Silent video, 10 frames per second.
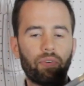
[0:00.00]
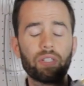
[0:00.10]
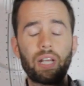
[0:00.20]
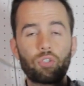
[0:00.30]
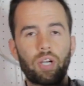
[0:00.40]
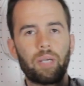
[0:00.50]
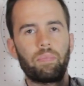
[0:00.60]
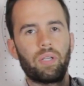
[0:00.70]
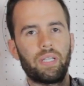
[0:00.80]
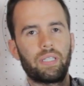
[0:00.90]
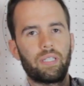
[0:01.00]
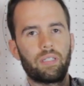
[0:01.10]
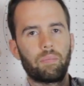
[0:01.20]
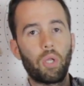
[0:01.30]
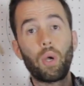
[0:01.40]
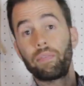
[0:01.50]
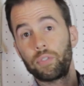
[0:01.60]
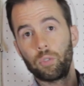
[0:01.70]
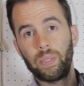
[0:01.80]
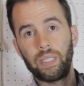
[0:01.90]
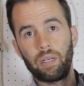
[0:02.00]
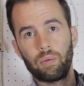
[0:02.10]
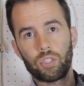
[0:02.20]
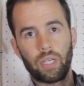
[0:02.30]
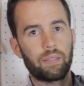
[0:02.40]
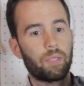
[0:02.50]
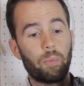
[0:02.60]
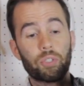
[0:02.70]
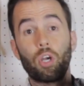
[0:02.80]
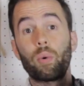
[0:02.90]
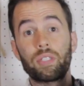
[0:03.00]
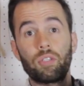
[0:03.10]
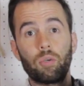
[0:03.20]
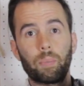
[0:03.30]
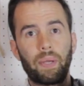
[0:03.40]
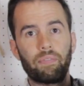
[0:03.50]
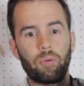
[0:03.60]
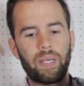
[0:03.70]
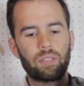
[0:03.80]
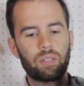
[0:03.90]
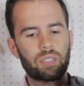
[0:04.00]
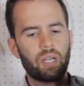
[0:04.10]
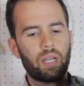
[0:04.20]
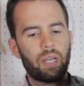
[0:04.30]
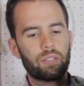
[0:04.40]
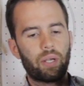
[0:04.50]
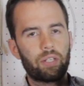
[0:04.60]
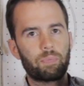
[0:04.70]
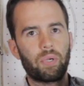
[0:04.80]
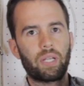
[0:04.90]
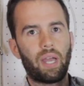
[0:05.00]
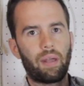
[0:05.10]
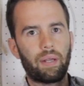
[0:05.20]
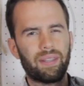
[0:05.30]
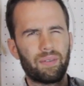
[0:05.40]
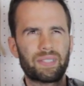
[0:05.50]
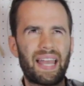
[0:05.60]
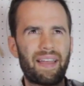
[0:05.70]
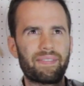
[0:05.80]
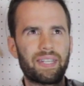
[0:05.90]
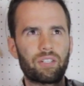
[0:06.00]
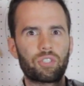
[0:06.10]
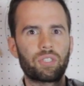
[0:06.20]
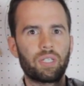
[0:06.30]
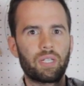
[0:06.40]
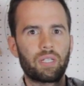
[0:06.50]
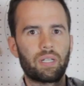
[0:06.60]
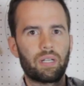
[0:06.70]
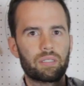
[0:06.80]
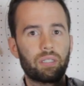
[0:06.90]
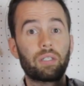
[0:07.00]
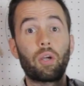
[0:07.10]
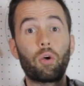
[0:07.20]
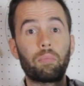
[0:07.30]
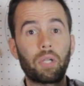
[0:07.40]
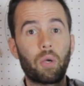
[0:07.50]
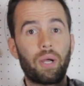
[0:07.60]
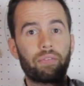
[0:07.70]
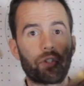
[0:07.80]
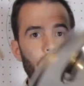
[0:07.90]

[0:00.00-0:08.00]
first I tried putting the blow-off tube in there, which I almost always do with my fermenters. So I just put I think it was ½ inch silicone blow-off